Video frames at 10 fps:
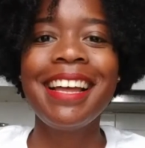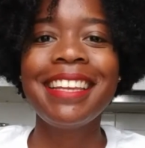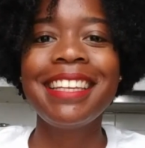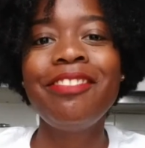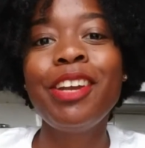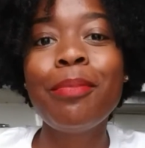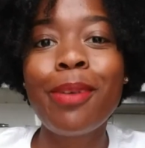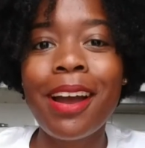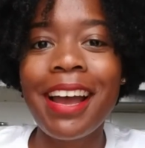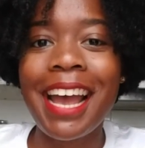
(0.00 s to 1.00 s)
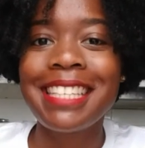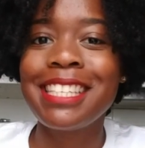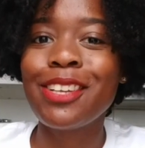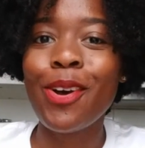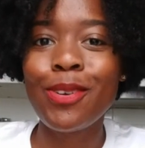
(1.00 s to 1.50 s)
Living abroad has its
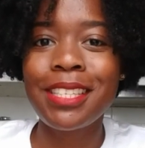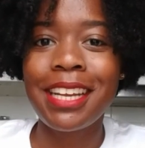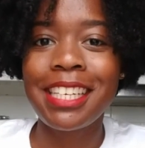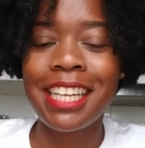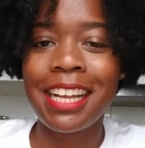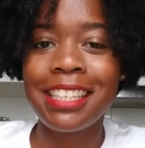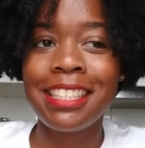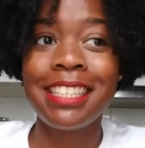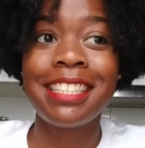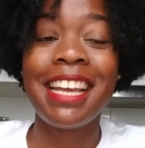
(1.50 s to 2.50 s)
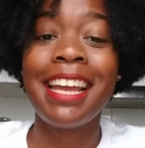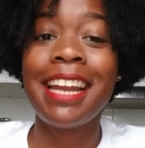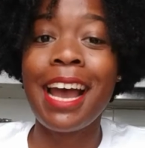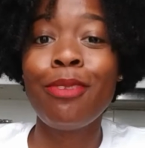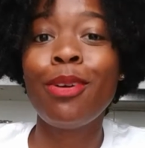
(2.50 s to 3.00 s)
own set of challenges, and
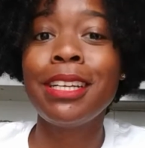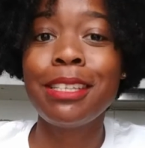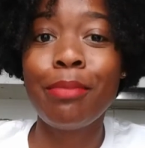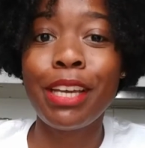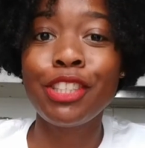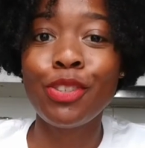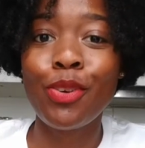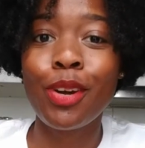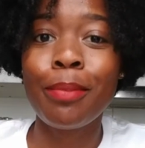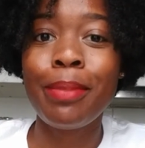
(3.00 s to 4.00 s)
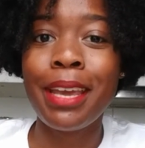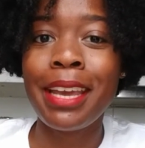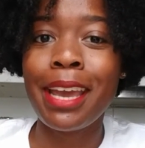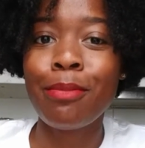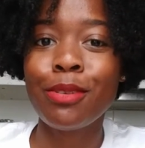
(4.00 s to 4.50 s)
I wanted to make sure being
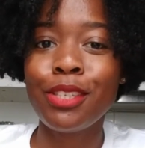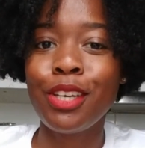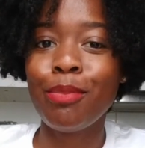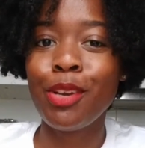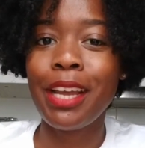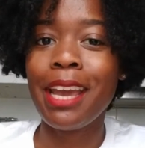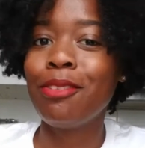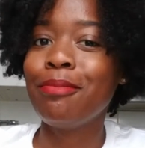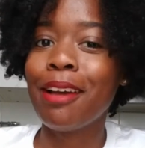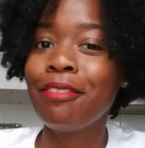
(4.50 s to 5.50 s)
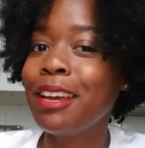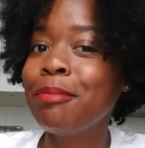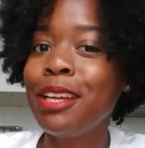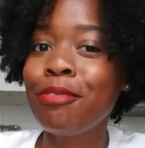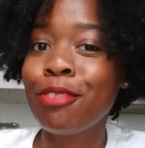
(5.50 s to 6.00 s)
able to communicate with my family
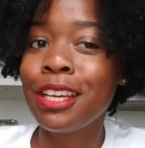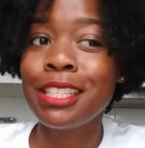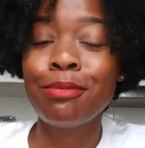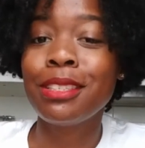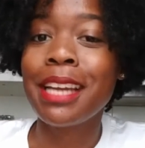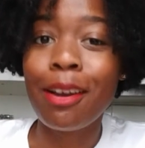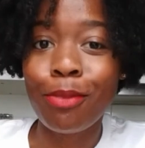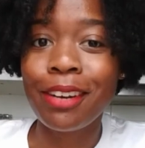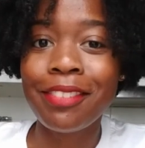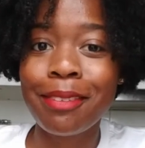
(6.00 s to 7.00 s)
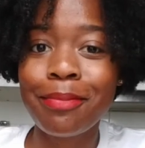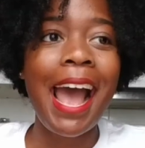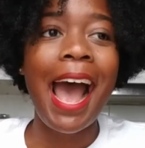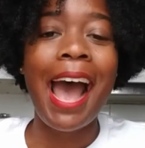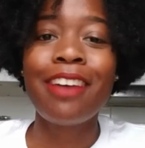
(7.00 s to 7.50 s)
and friends was not one of them.
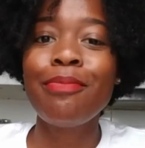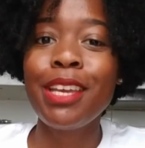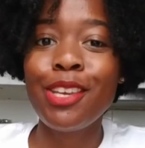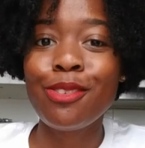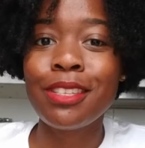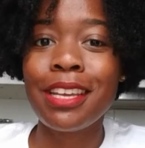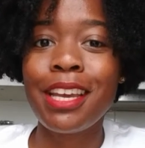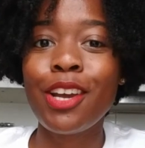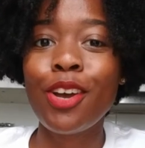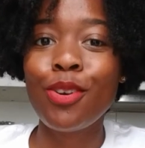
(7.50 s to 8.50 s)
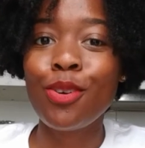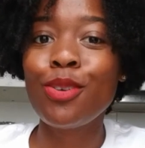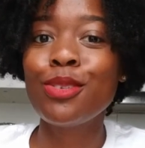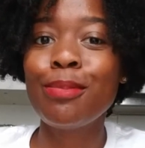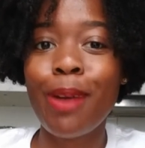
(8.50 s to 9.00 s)
I've been using
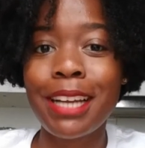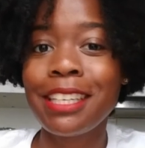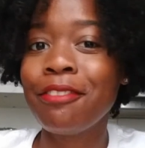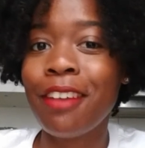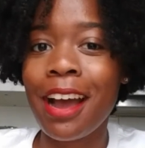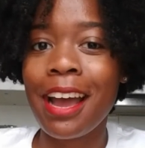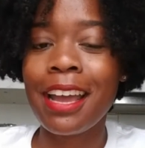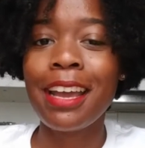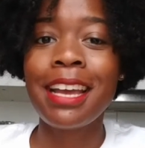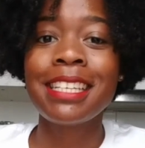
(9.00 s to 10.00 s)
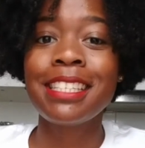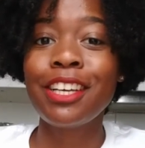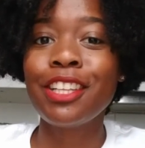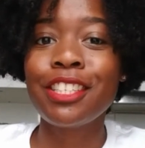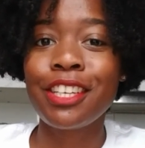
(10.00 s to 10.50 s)
Google's Project Fi
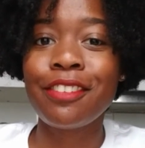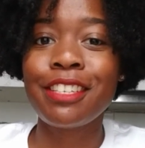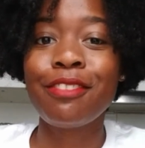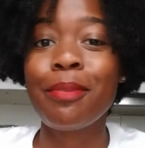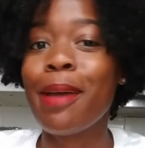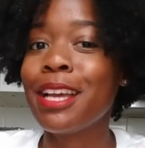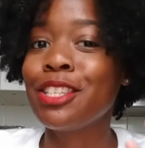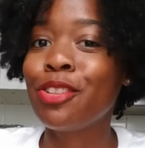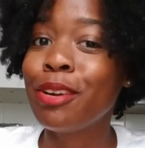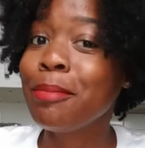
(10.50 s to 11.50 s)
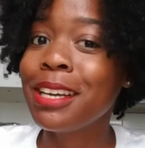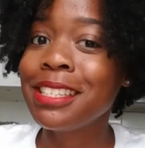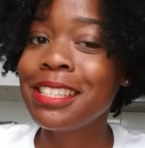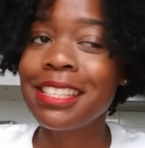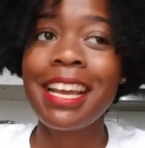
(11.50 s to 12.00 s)
cellular service for the past 3
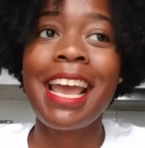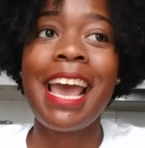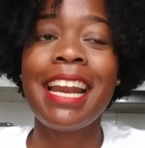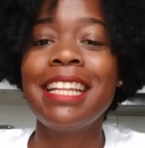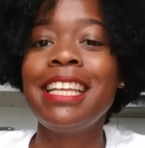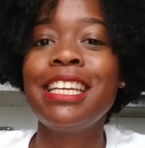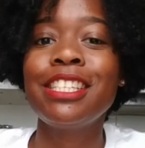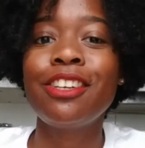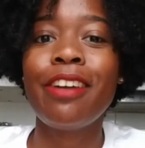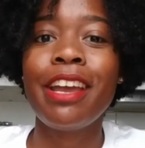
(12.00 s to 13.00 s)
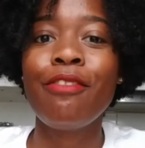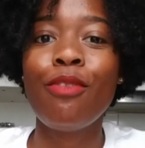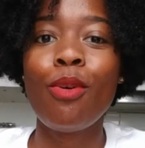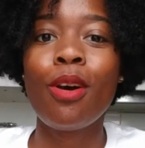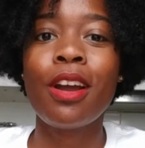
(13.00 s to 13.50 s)
months, and I think it's great
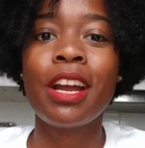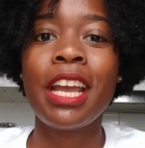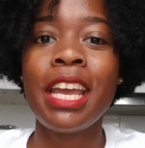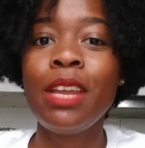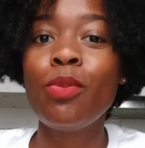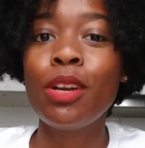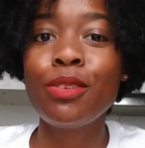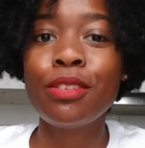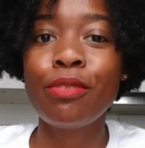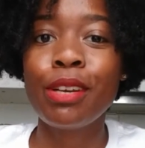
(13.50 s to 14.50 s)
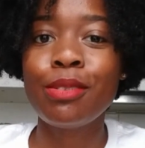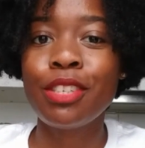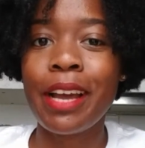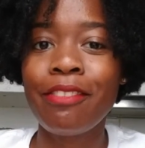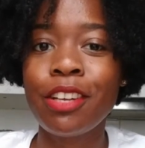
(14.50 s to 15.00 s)
for anyone who's a frequent
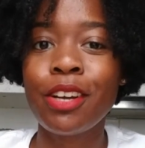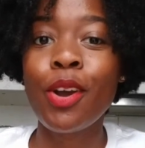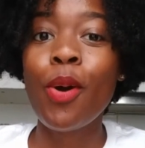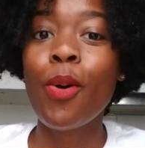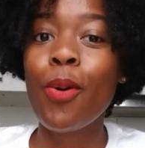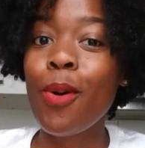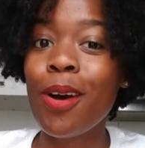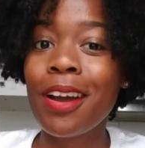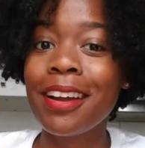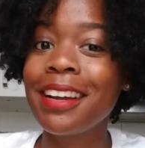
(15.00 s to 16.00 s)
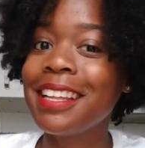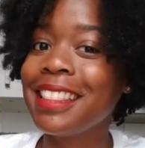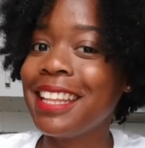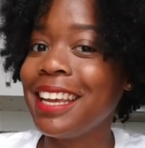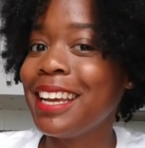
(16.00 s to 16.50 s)
traveler or
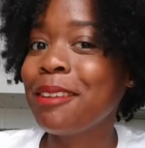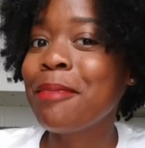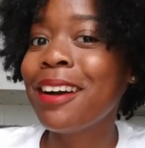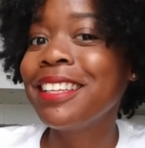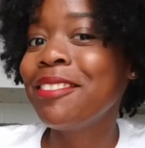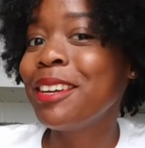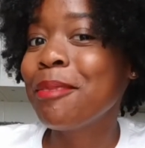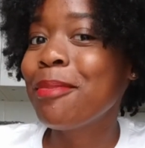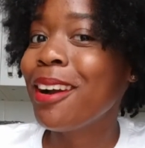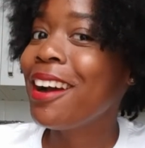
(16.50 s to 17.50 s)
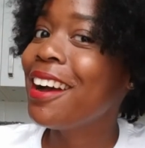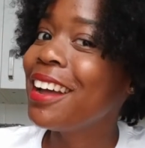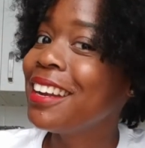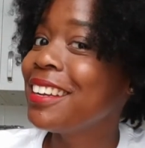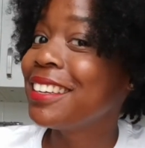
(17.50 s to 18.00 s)
thinking about living abroad.